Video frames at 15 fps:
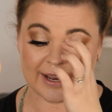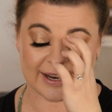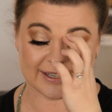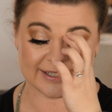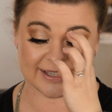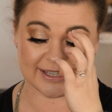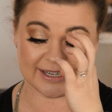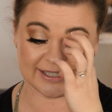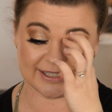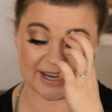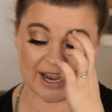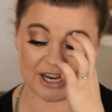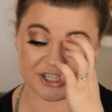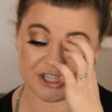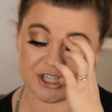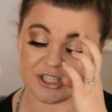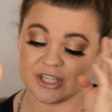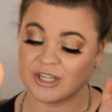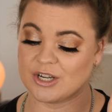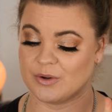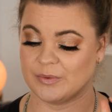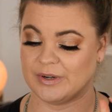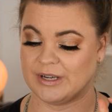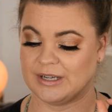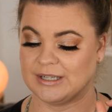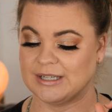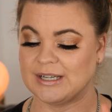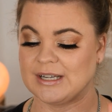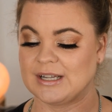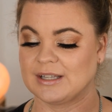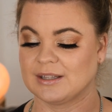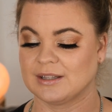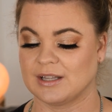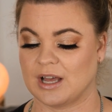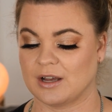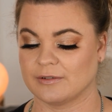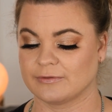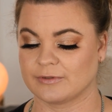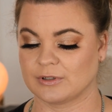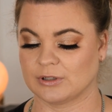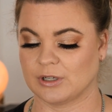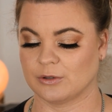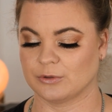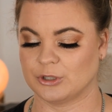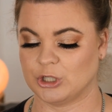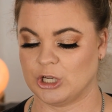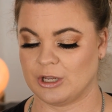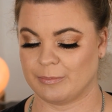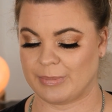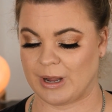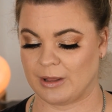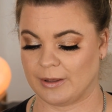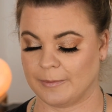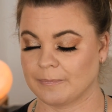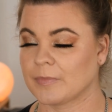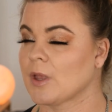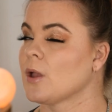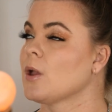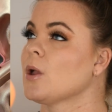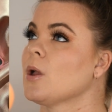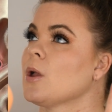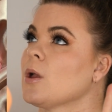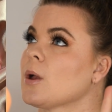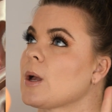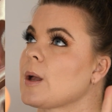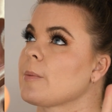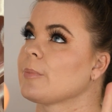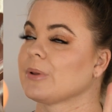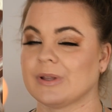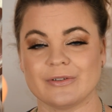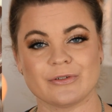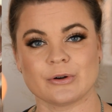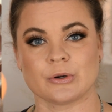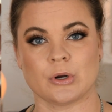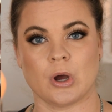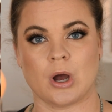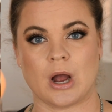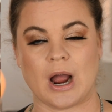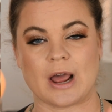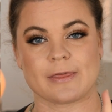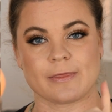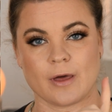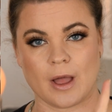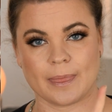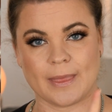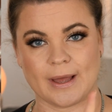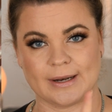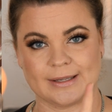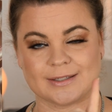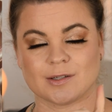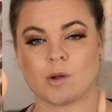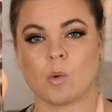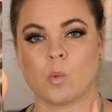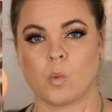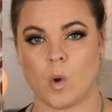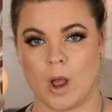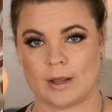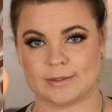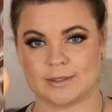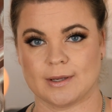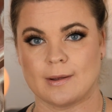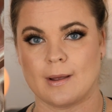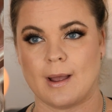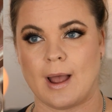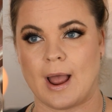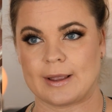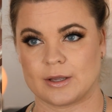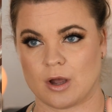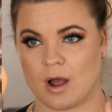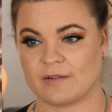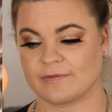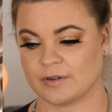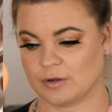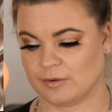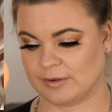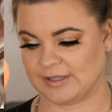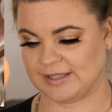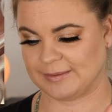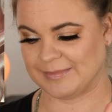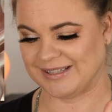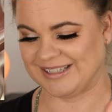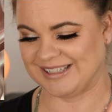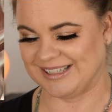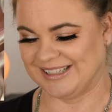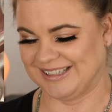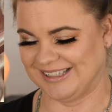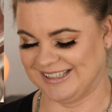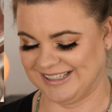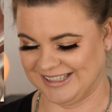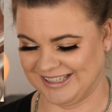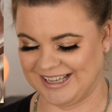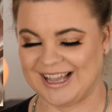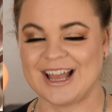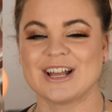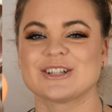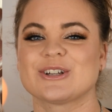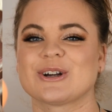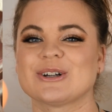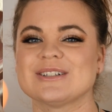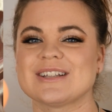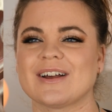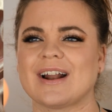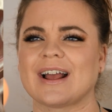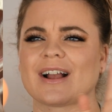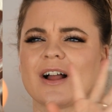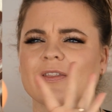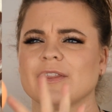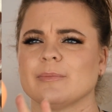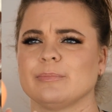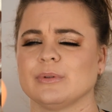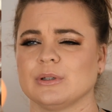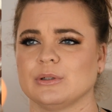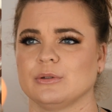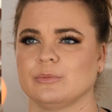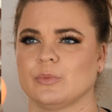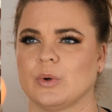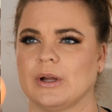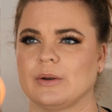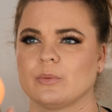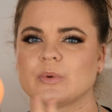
is the Natasha Denona Love Glow Cheek Palette. Believe it or not, I thought that is what I got for Christmas. Turns out I got the Bloom one,